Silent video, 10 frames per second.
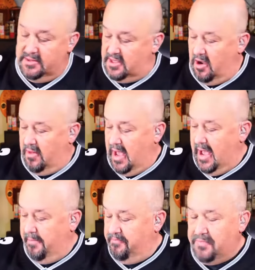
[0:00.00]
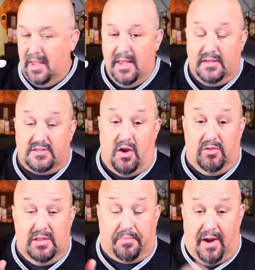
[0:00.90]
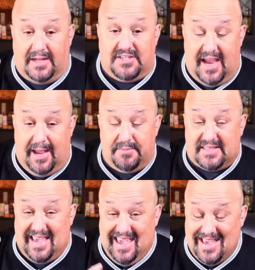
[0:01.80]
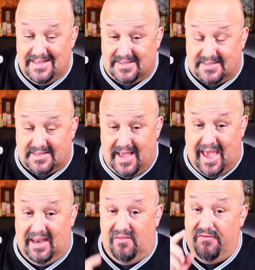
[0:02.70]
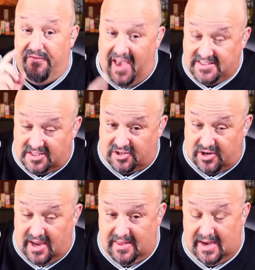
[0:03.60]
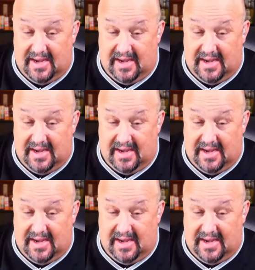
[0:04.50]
So LeBron James is an investor in